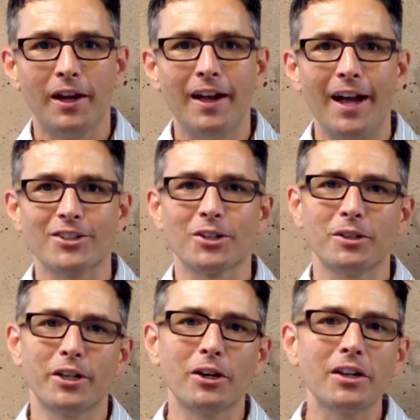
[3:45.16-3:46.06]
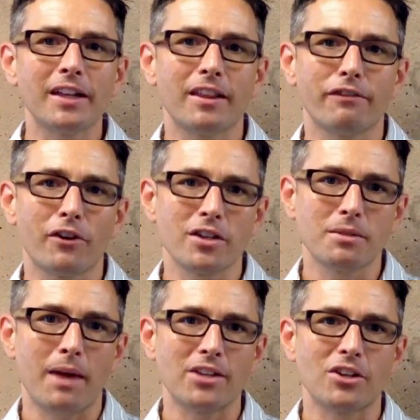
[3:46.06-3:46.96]
And so literally the first
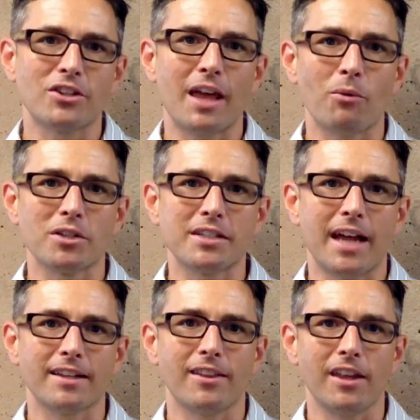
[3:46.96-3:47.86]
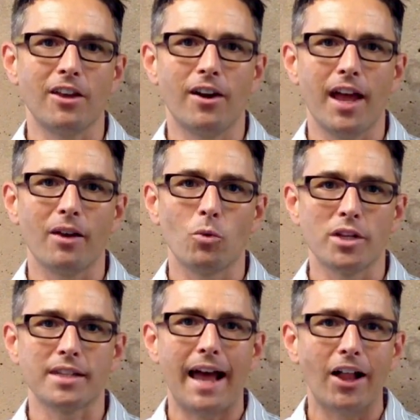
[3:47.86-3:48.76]
message that was sent on the internet
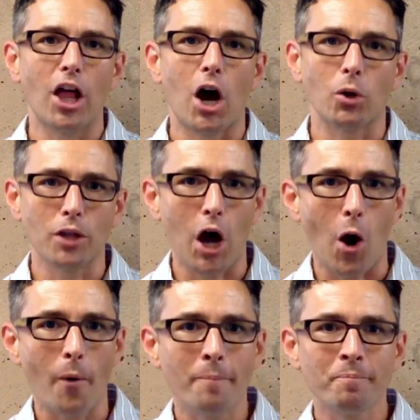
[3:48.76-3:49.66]
was LO, low.